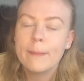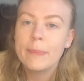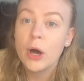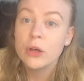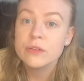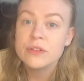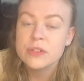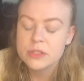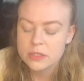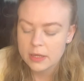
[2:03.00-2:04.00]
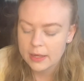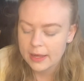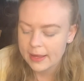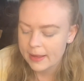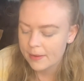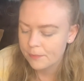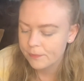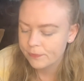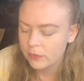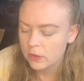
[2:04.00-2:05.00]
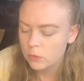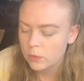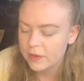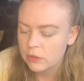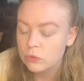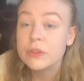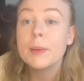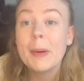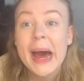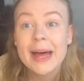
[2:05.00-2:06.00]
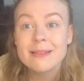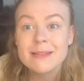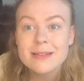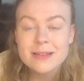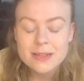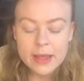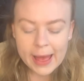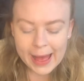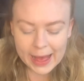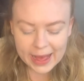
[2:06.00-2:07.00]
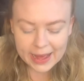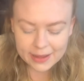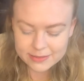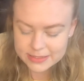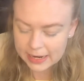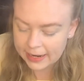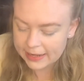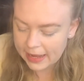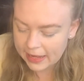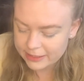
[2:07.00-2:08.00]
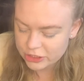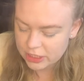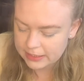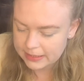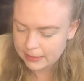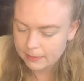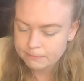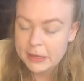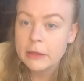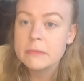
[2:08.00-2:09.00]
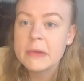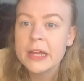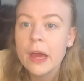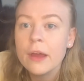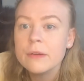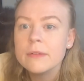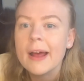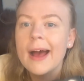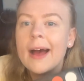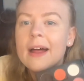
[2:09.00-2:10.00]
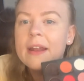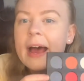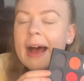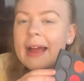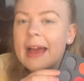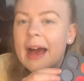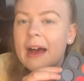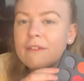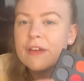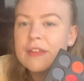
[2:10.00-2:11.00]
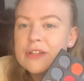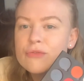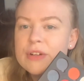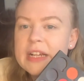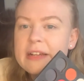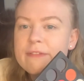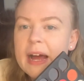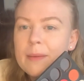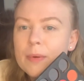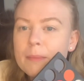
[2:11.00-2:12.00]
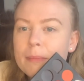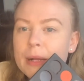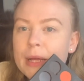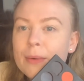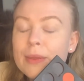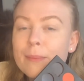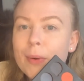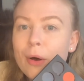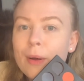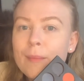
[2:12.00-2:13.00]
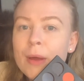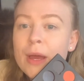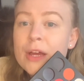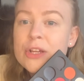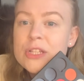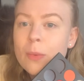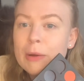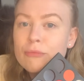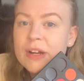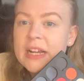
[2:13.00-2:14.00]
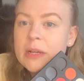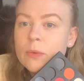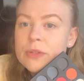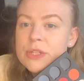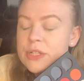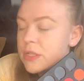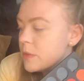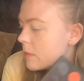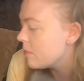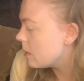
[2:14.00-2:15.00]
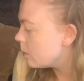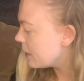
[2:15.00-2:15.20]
pods, what they called, the pans, and I actually built my own, and I have this really vibrant blue at the bottom, so I really want to do something with